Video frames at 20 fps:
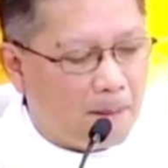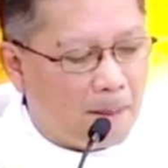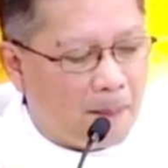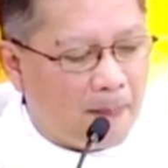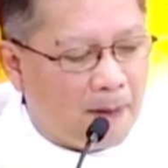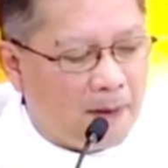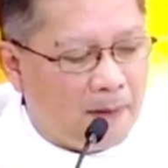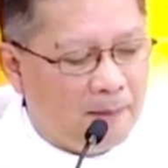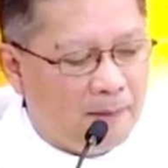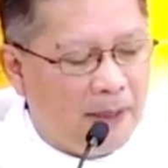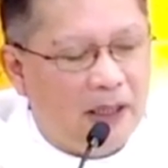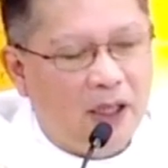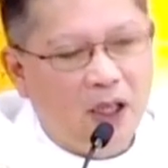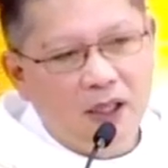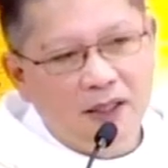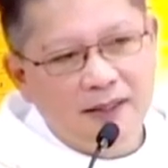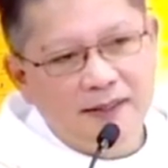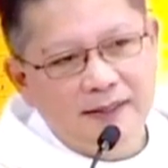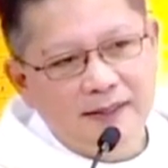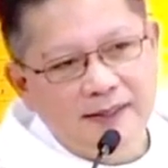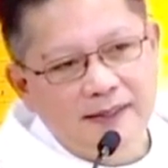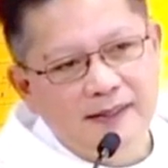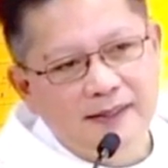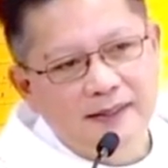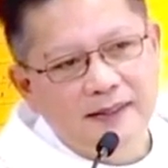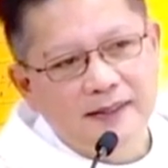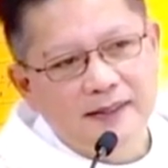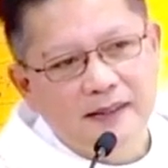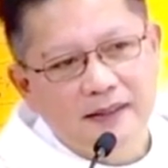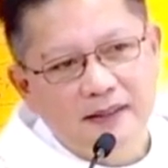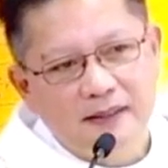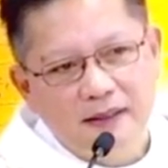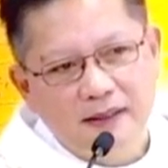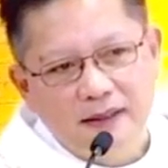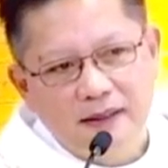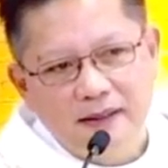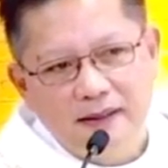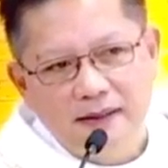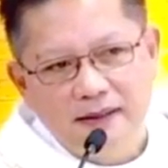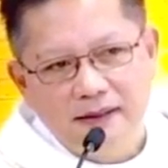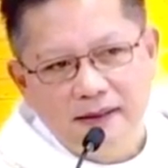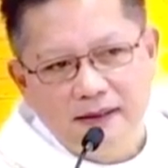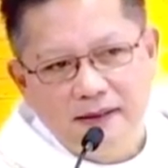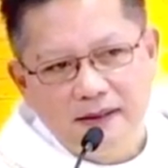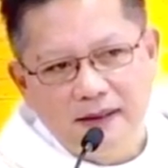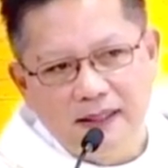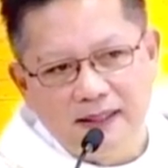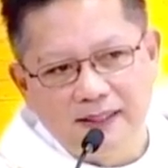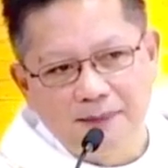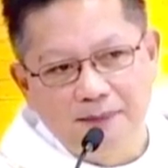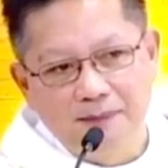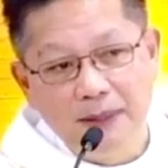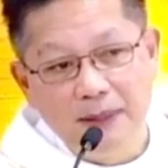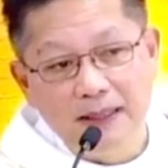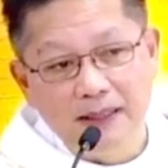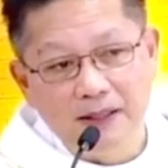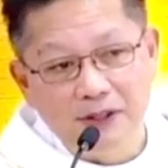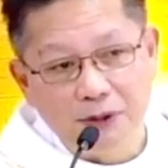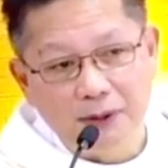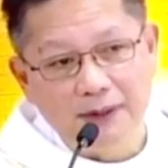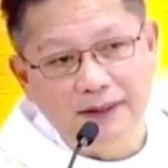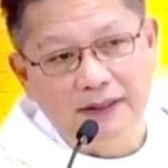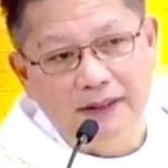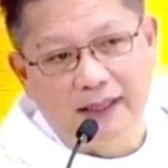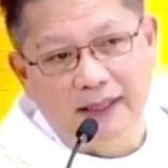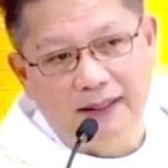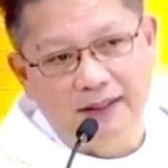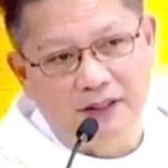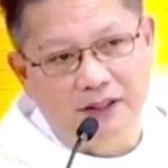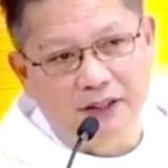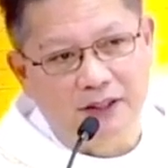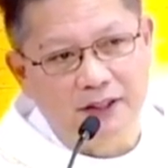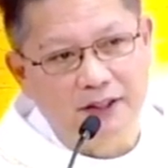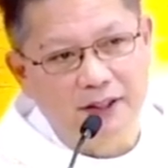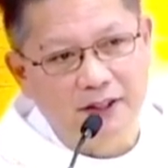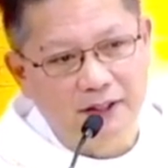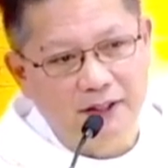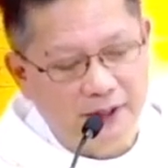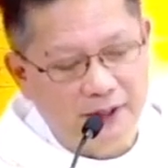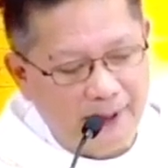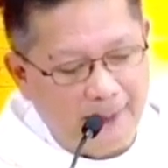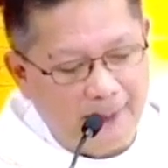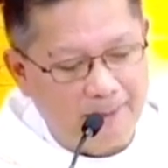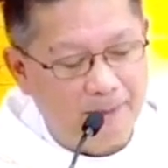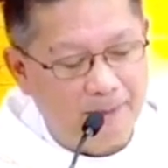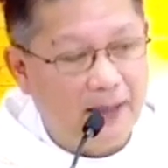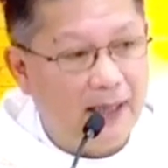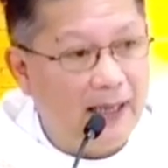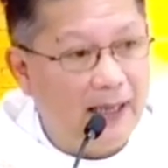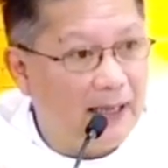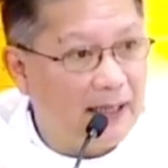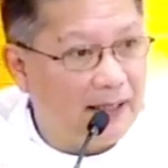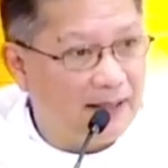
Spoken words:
Because the spiritual director is the